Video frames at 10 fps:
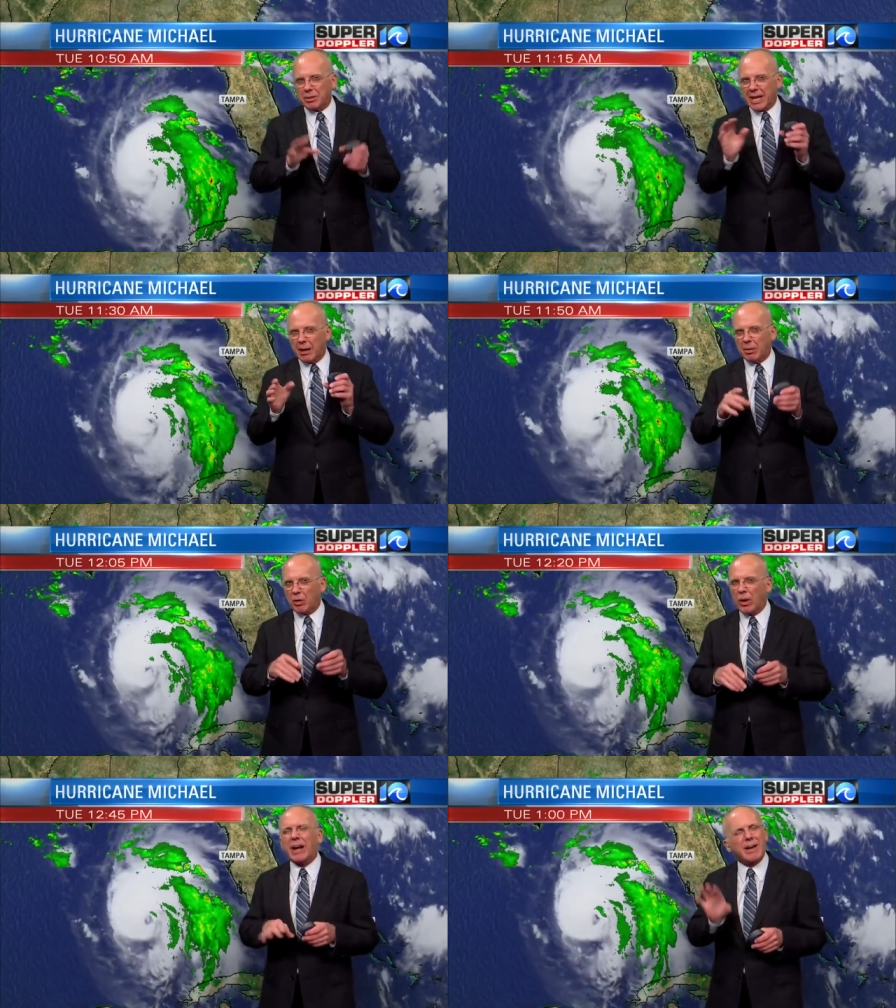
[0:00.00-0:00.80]
But that'll be
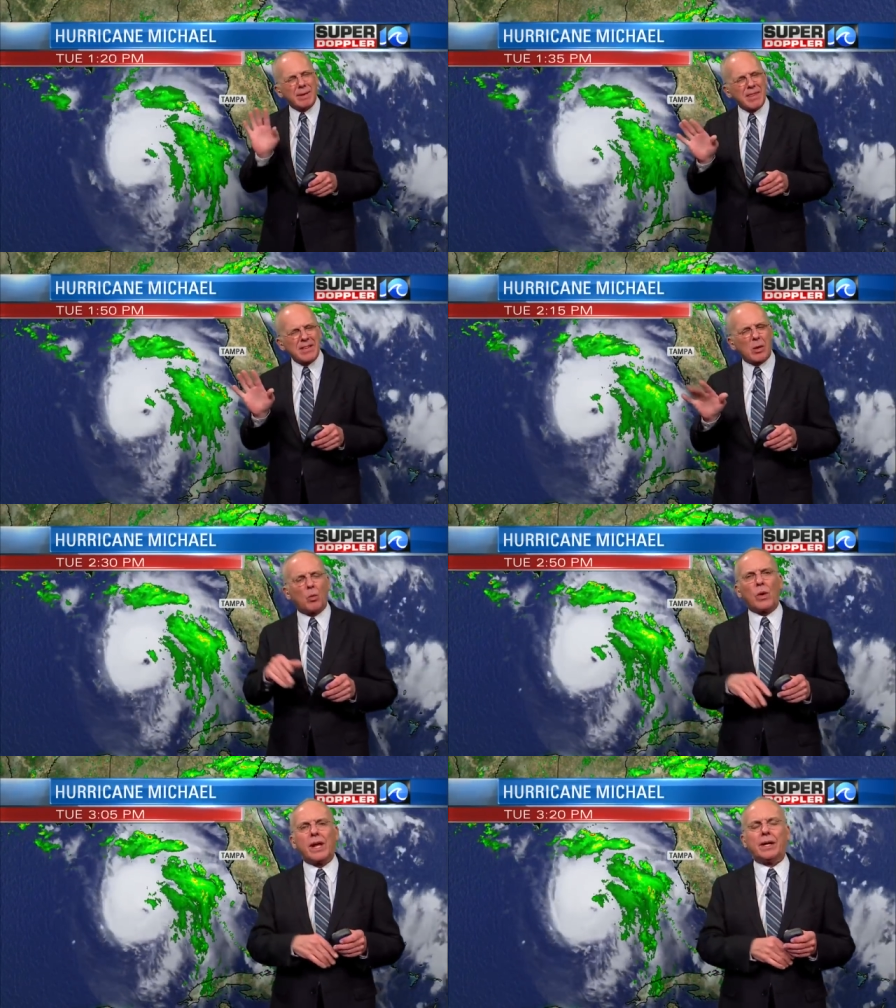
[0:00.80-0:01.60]
quick. I, mean, I think the
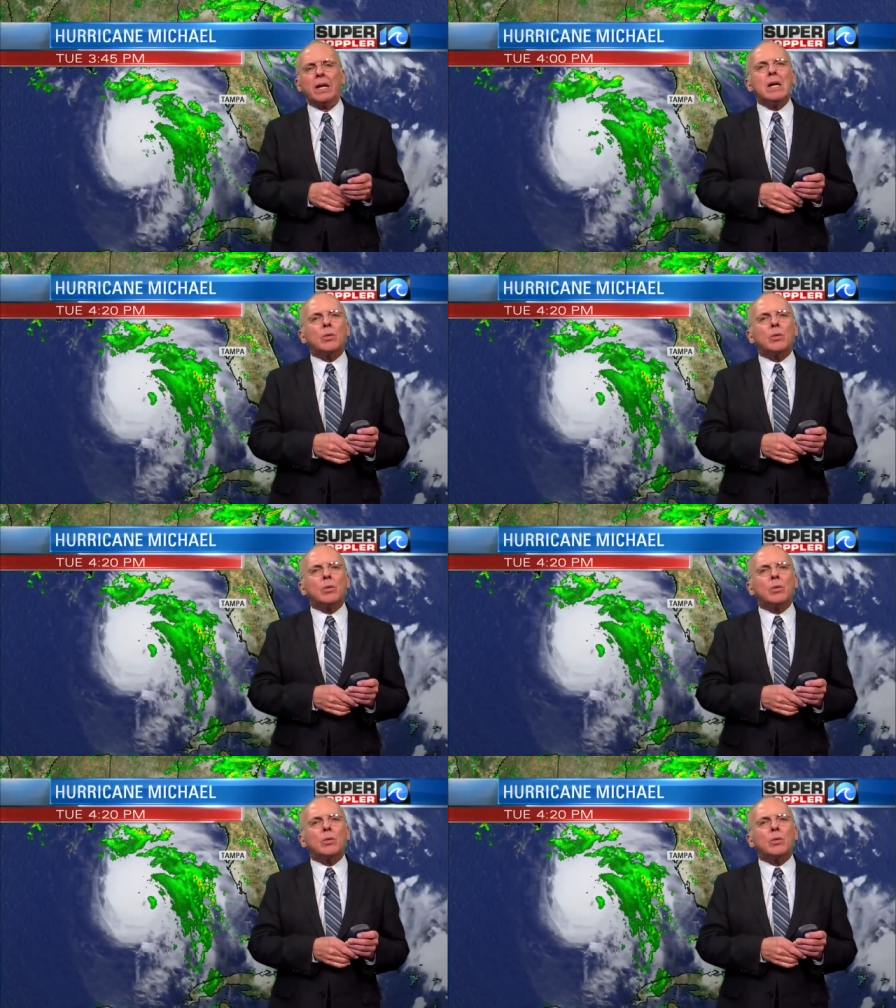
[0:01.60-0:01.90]
wind